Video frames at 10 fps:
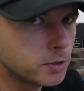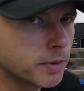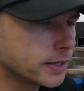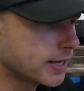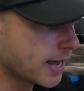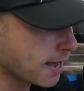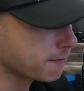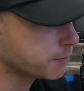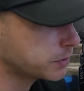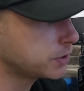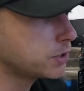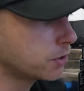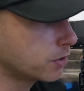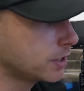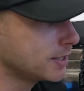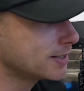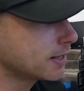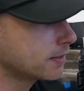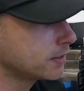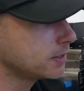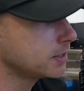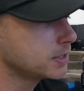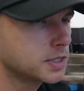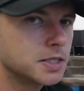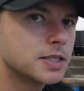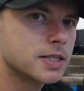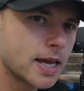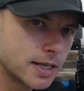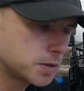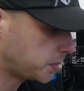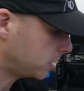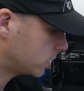you might have with the Diori is that it is 10 speed.